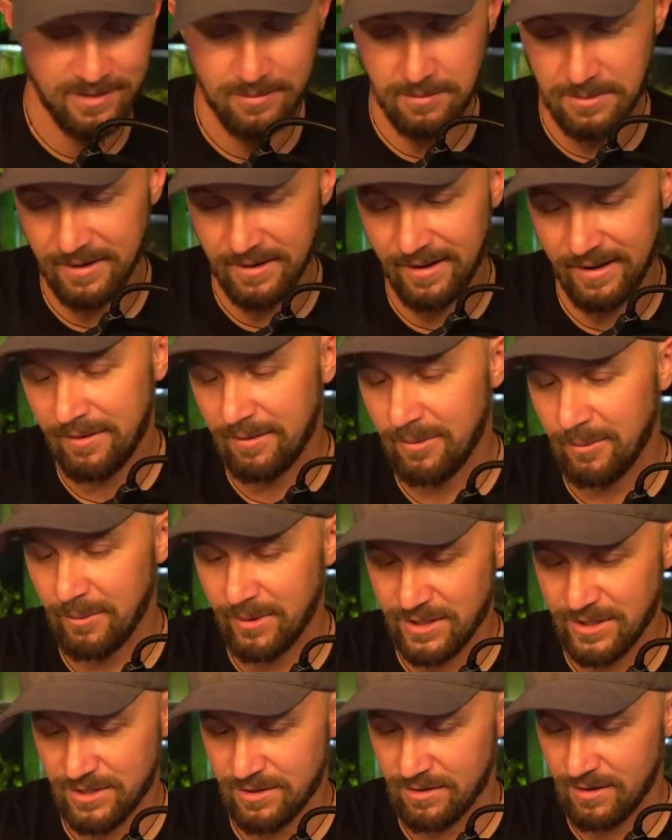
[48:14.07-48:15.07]
me. I don't know what
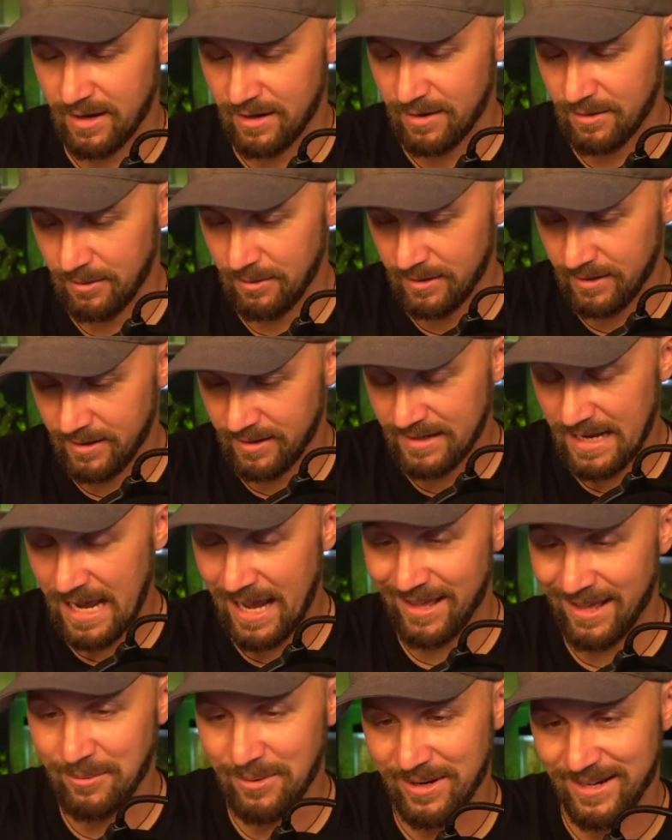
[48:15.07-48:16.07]
you got going on.
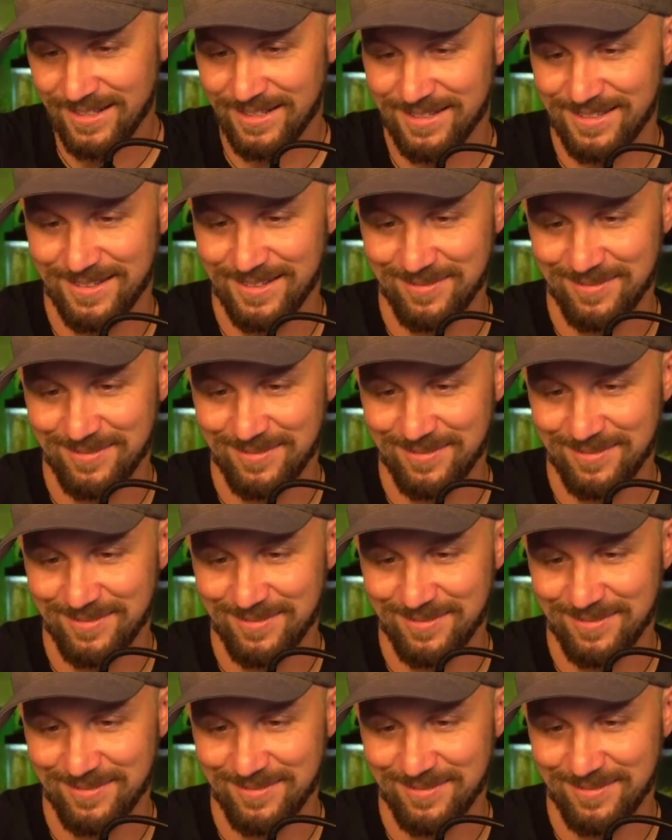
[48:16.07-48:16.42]
Anyways.